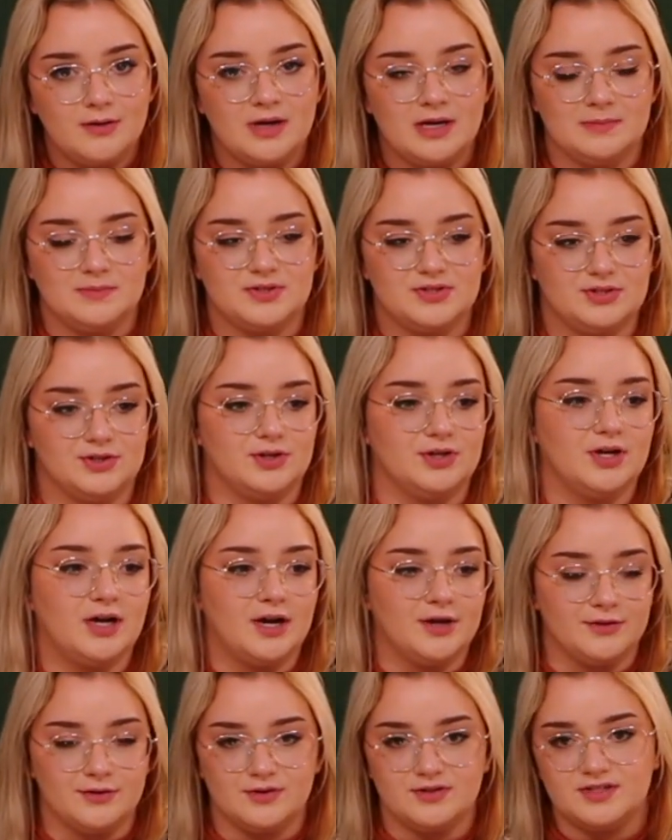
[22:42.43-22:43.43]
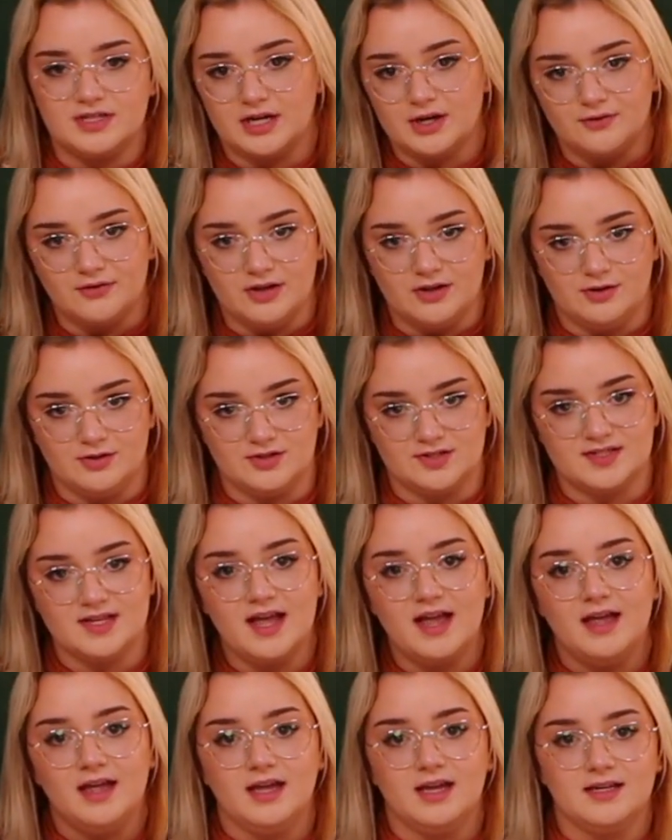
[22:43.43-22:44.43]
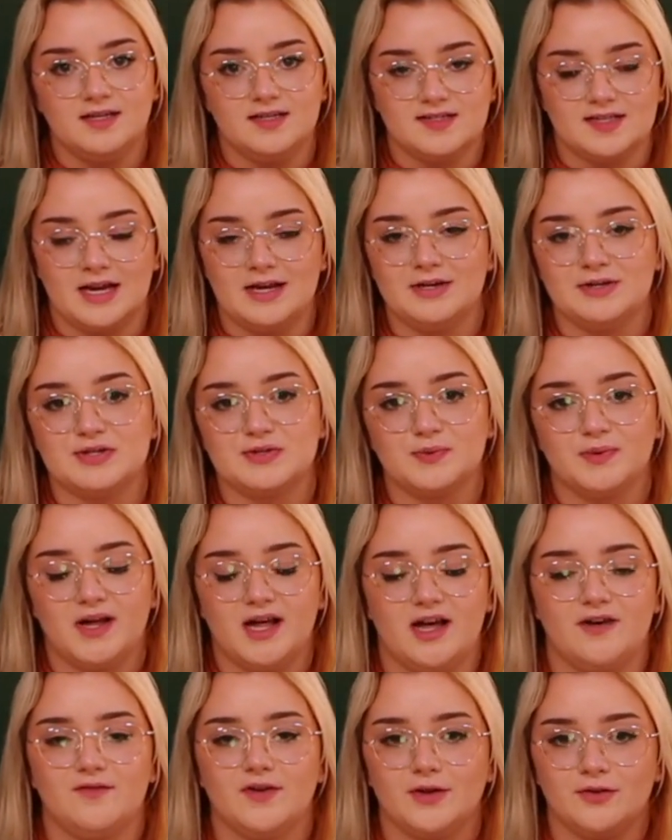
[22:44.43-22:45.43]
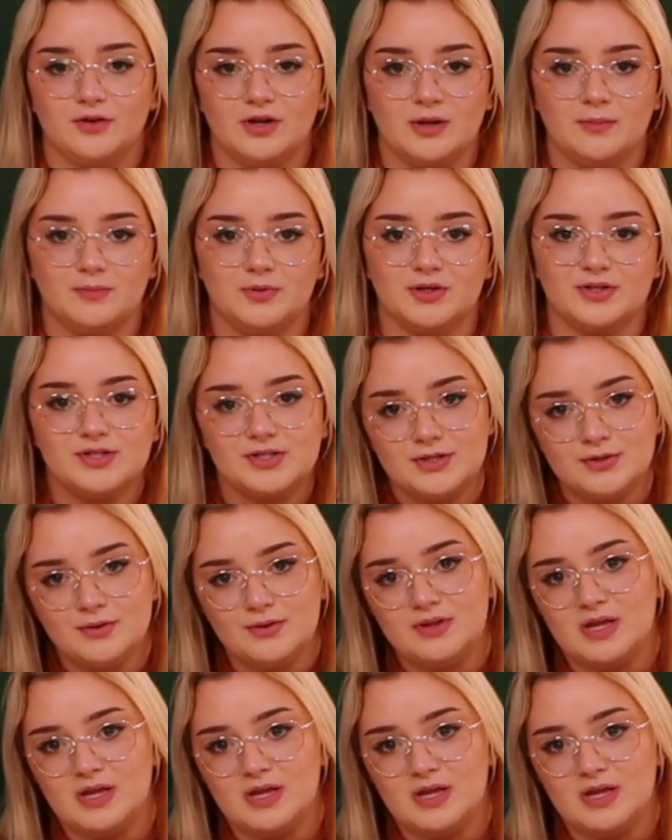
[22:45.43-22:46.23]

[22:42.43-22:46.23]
I'm sure other decorators and designers will have other input too.